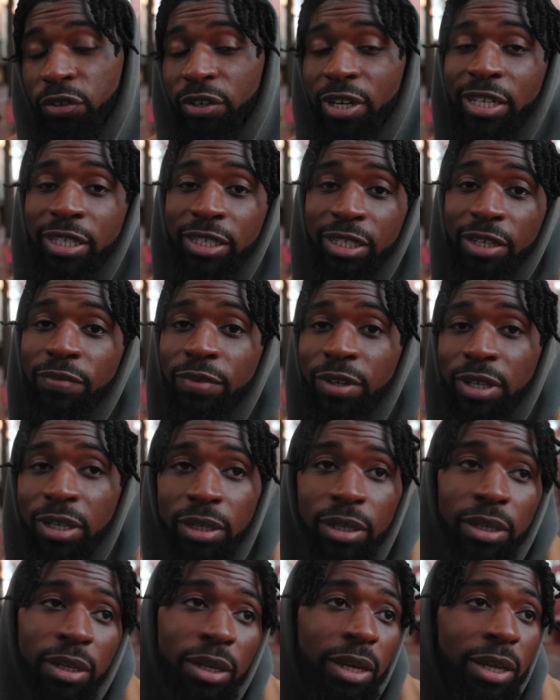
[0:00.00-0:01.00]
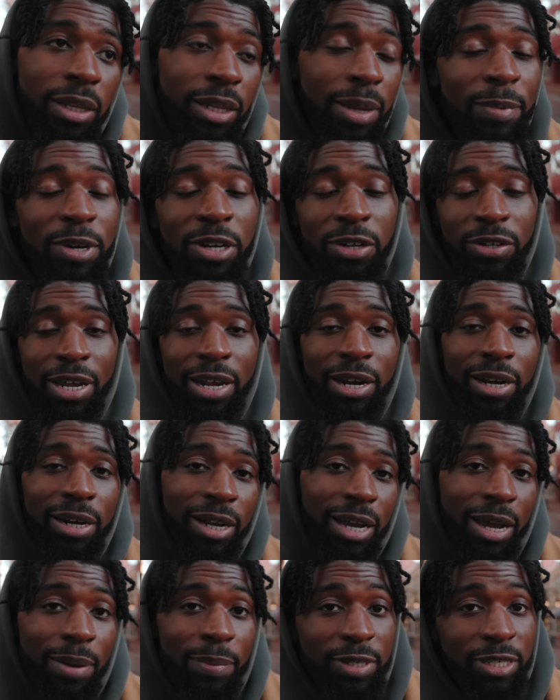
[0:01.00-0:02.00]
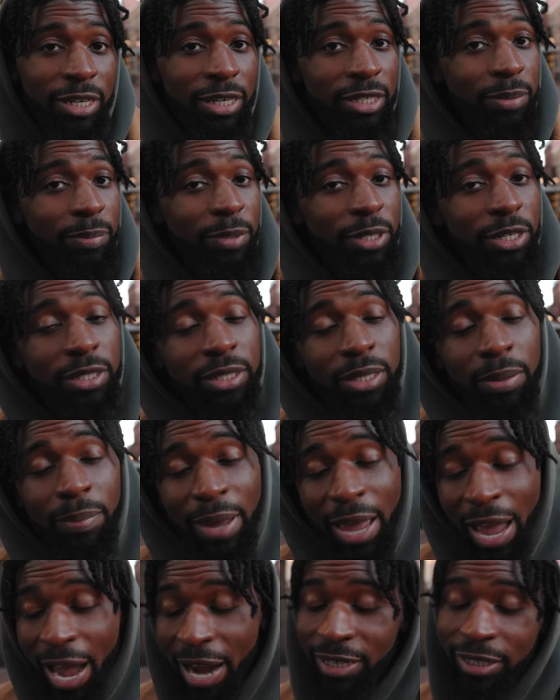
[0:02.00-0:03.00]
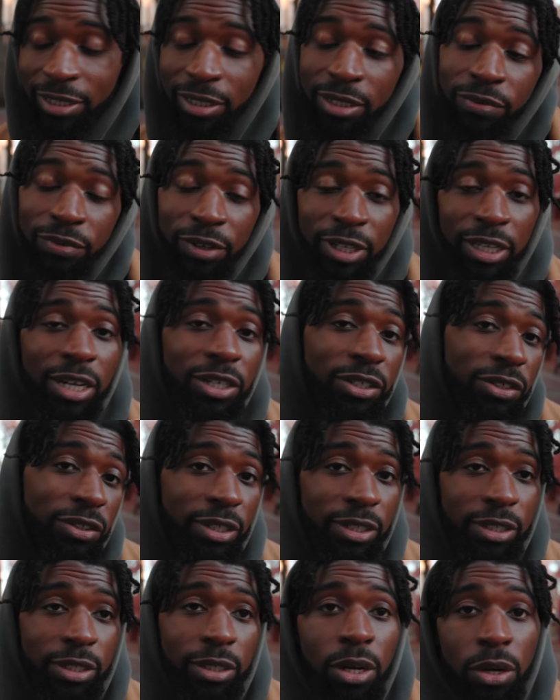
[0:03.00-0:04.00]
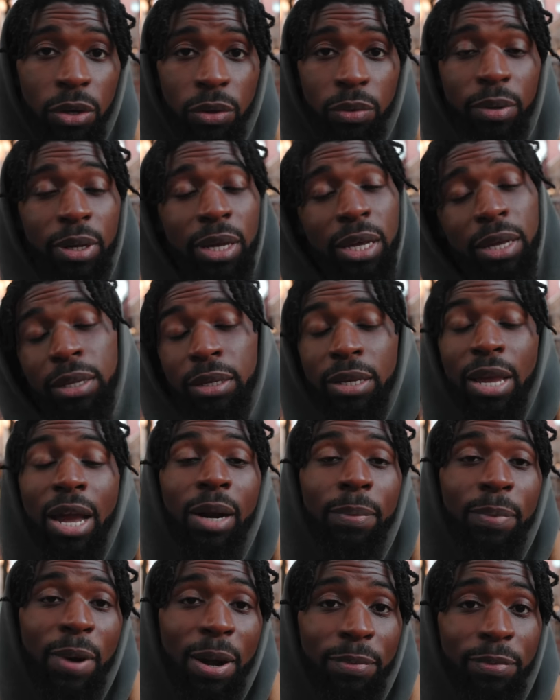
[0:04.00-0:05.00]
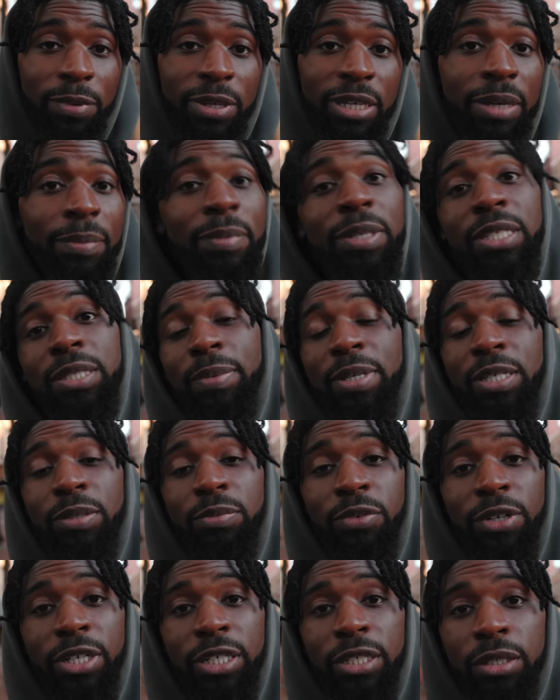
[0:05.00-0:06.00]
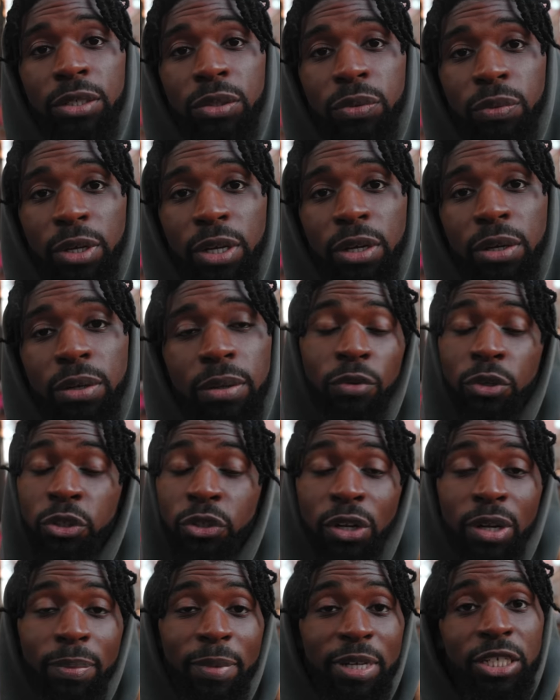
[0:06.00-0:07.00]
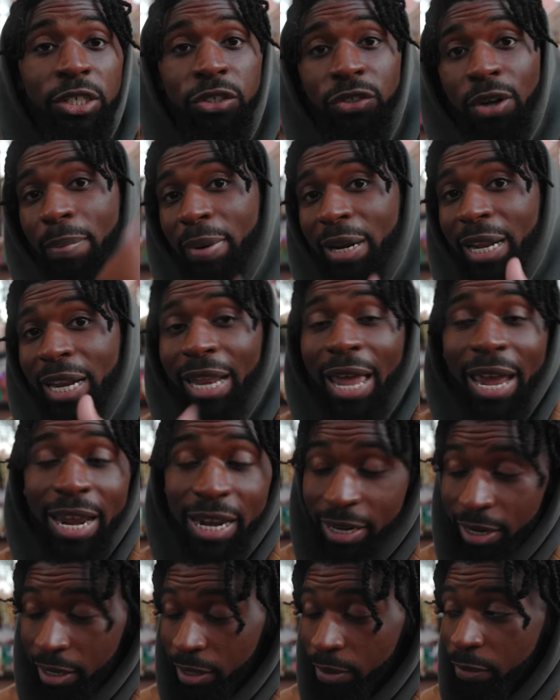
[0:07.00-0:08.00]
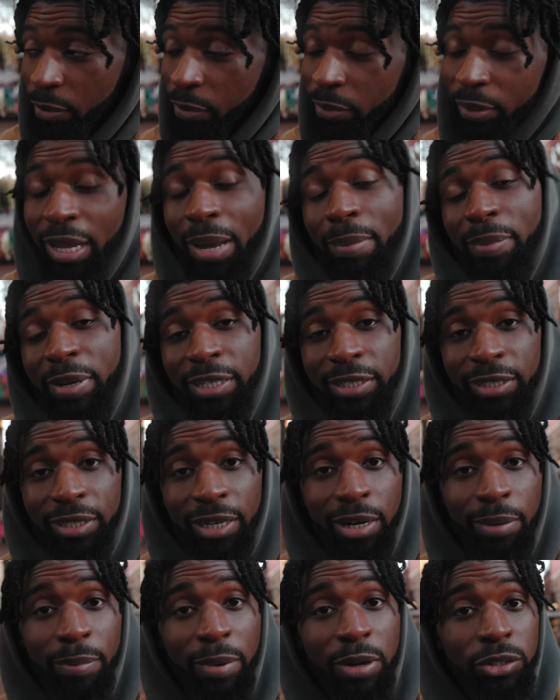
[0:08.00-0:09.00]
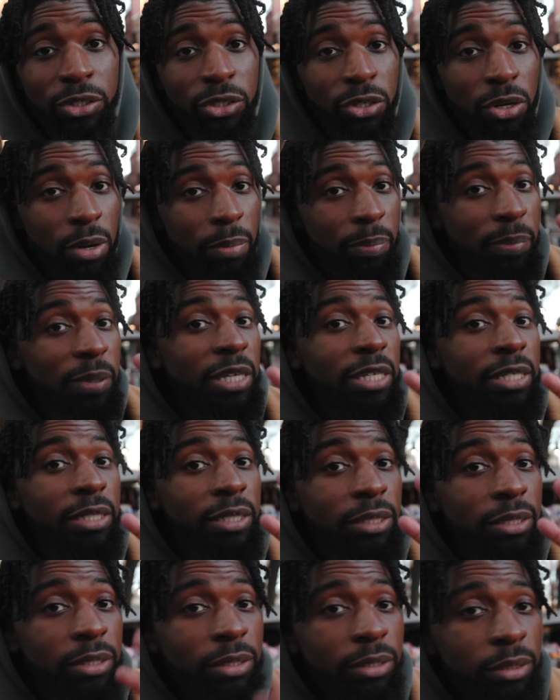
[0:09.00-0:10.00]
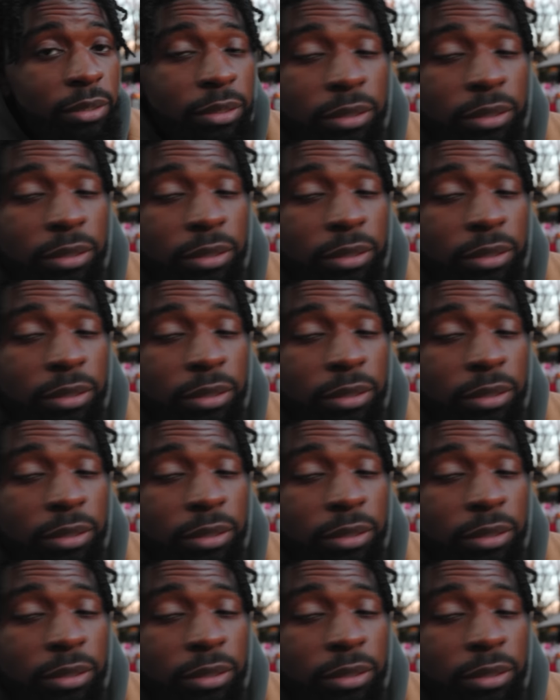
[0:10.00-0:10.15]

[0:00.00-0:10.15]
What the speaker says: creativity? Let me know down in the comment section, because I'm actually really interested to know. And y'all could probably give me some inspiration as well. If you enjoyed it, make sure to drop it a like. But with that being said, I'm out, y'all. Peace.